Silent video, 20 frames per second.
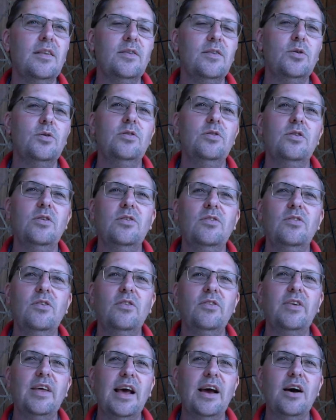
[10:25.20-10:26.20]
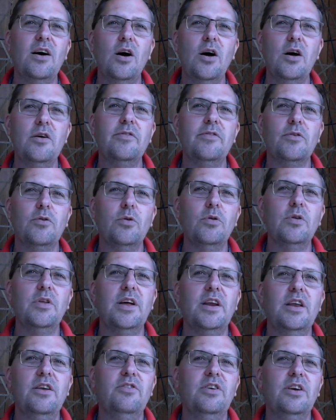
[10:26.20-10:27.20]
The good news is that our
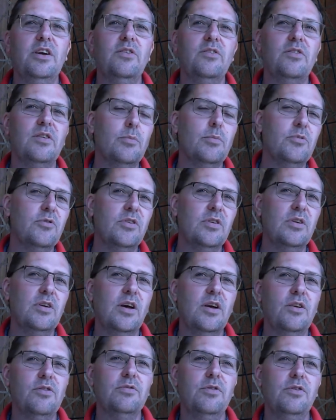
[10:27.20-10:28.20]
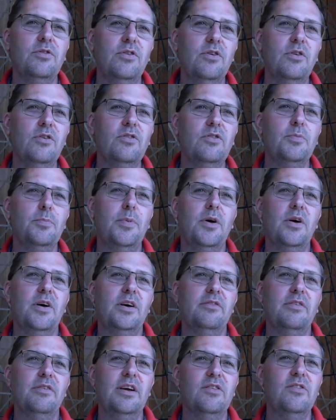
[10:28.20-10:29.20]
overall energy consumption has reduced
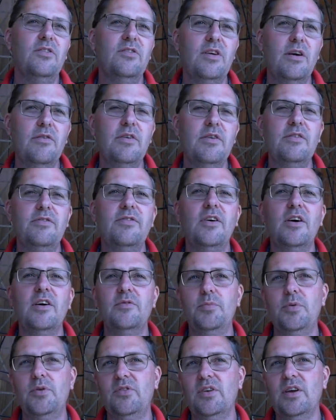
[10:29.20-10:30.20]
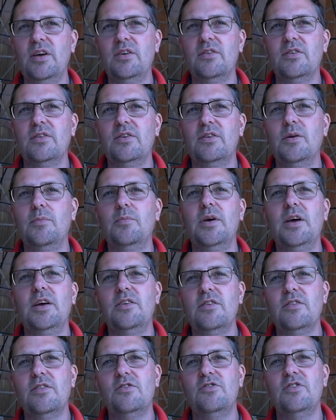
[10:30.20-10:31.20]
by around 75%
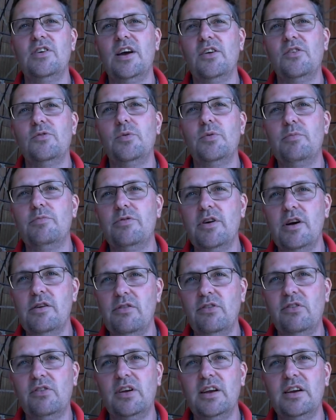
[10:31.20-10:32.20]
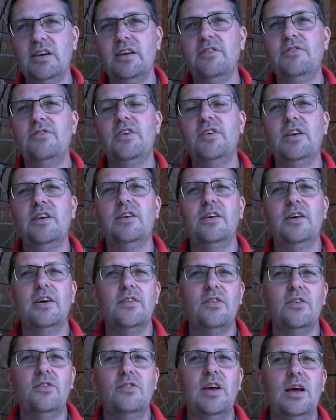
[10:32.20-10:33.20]
compared to the house we previously lived in
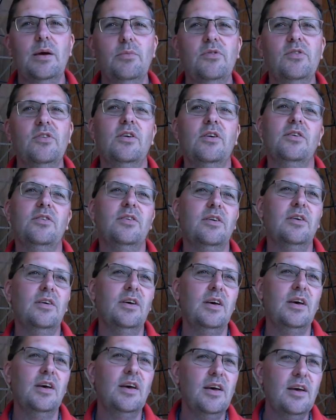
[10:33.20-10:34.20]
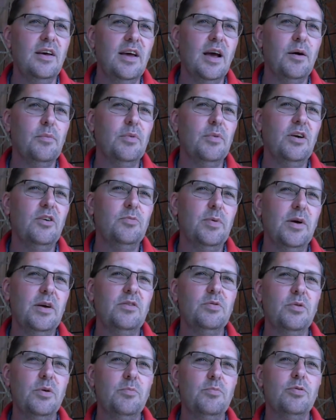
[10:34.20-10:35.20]
at the same site. And we
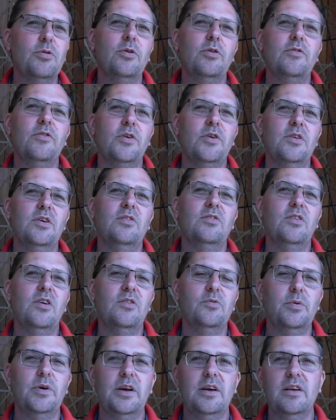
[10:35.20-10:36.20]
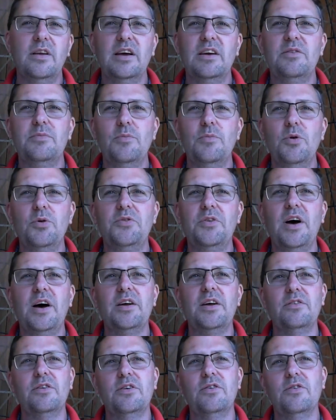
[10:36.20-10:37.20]
expect to improve on this as we collect more
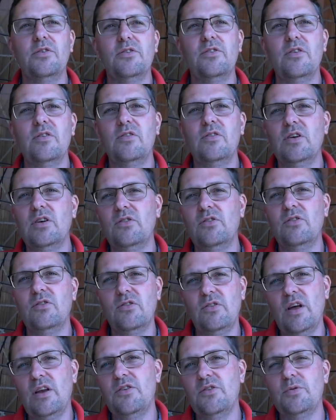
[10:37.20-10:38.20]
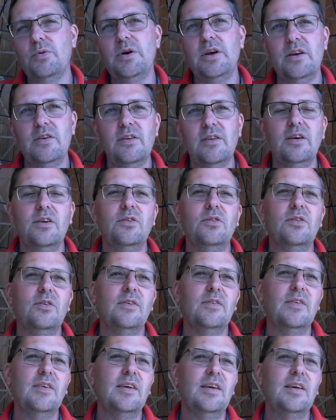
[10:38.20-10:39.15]
data across the seasons and tweak things.